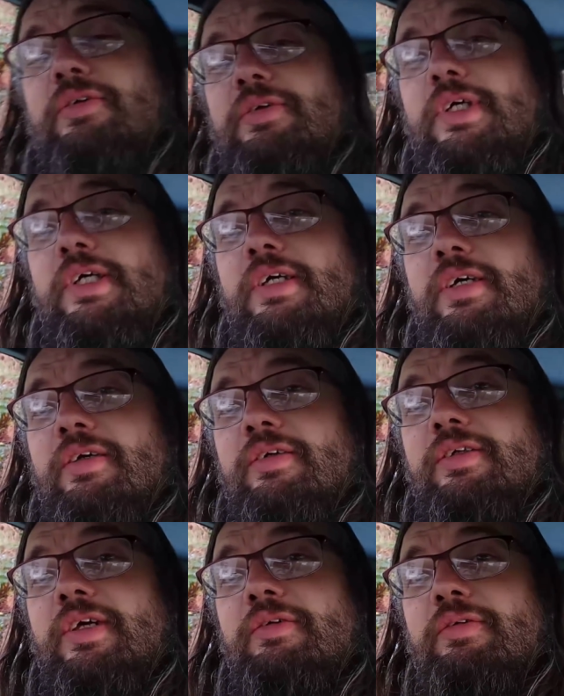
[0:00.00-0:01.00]
yeah,
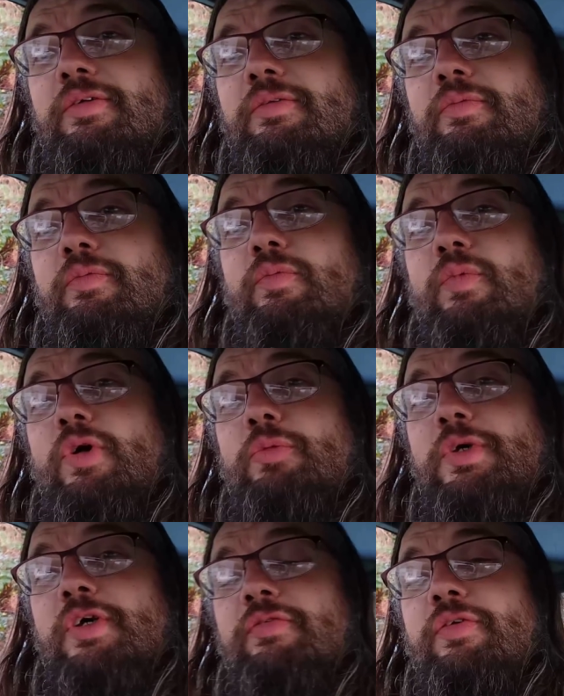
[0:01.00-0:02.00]
there
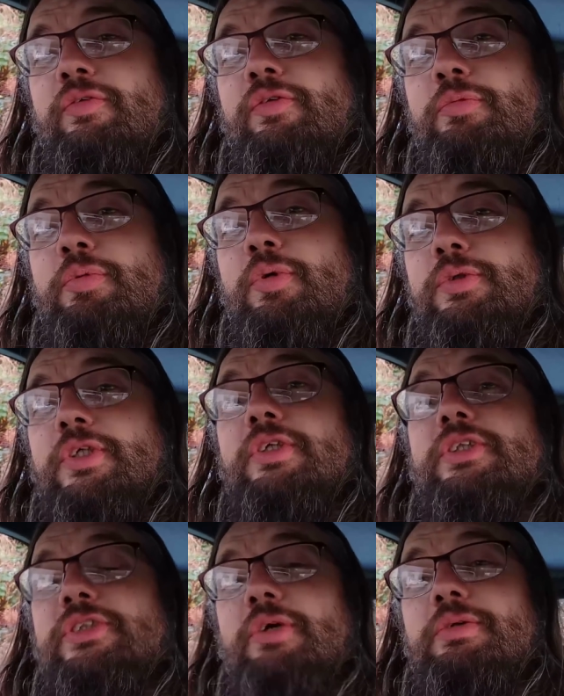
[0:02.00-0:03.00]
will be a full report
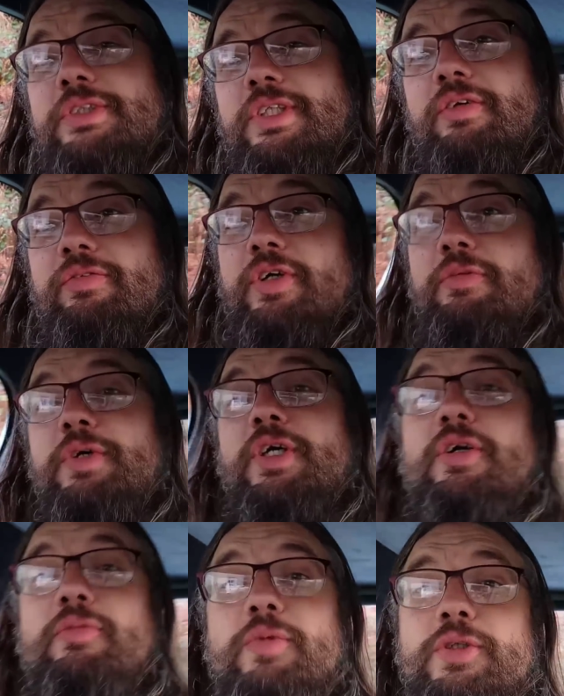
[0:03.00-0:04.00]
on the show itself
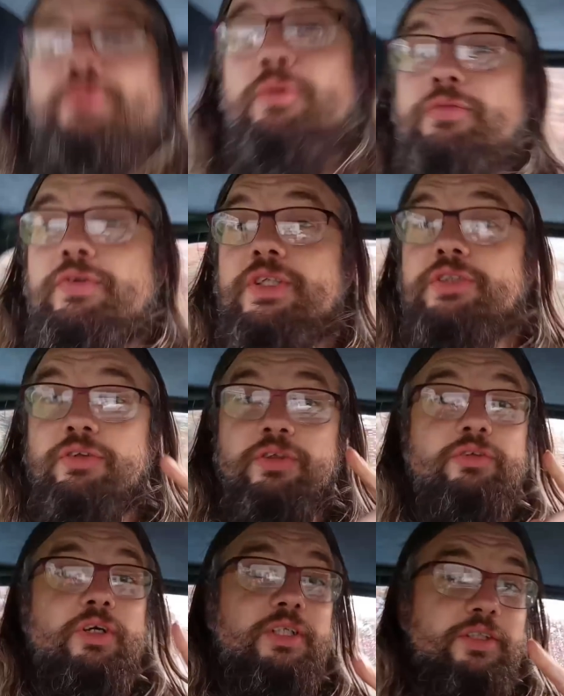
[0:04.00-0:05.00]
coming up, which will feature
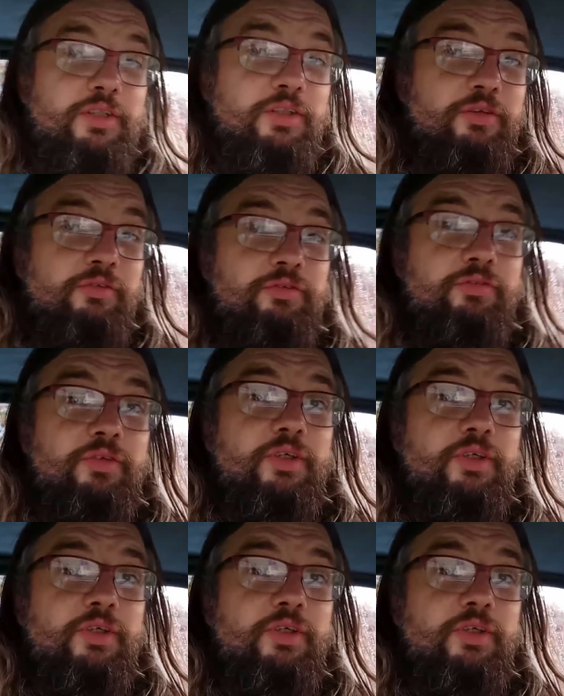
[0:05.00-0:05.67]
a great deal of